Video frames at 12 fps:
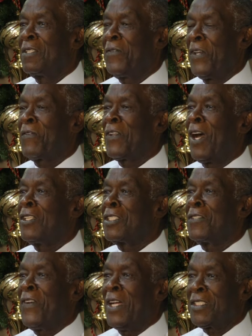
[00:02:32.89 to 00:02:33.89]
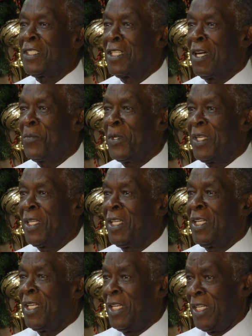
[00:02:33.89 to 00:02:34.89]
The 5th largest fashion company
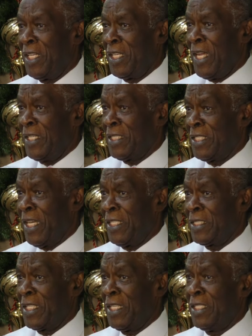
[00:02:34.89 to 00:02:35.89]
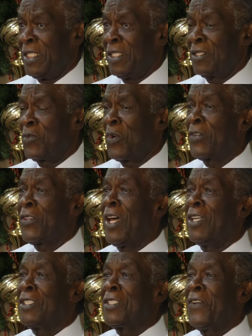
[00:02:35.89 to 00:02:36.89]
in the United States and the 12th
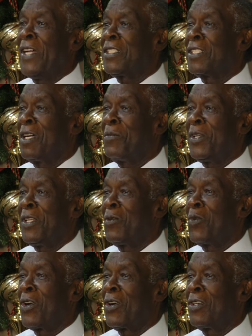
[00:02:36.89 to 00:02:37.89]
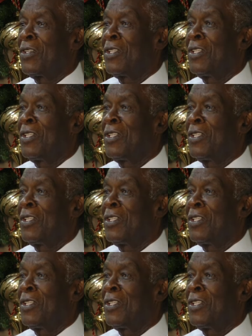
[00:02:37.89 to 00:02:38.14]
largest fashion company in the world.